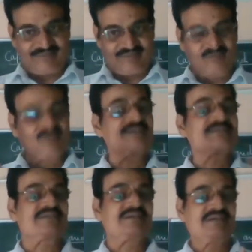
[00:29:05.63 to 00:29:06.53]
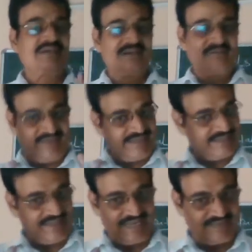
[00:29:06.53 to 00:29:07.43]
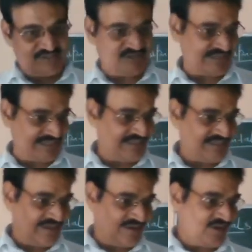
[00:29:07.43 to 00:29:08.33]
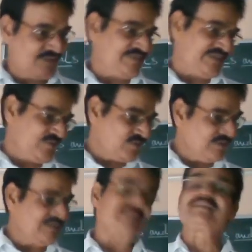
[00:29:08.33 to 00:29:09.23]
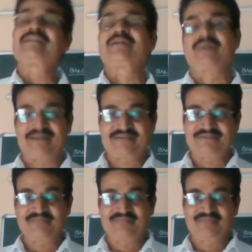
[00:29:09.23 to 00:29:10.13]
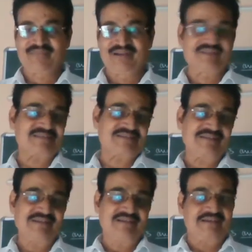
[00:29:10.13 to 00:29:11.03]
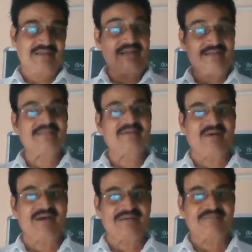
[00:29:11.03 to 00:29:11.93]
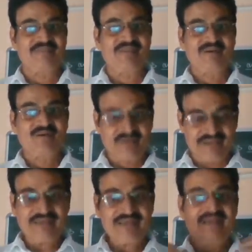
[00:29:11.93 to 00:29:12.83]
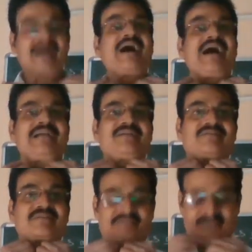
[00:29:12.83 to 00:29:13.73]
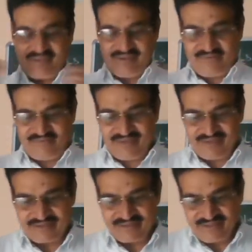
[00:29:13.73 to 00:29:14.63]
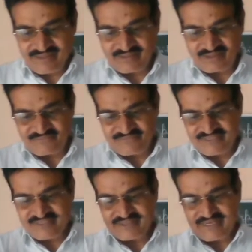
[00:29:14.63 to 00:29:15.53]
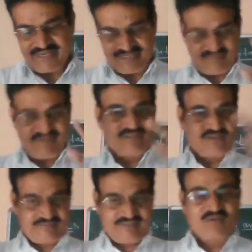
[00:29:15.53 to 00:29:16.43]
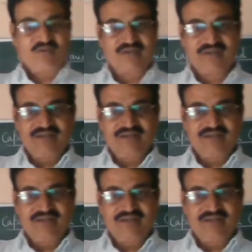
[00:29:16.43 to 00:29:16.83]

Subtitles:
The Mughals were the habituating of the holding the darbar. Understand? Grand darbar. Okay, and where the physical arrangements of the court.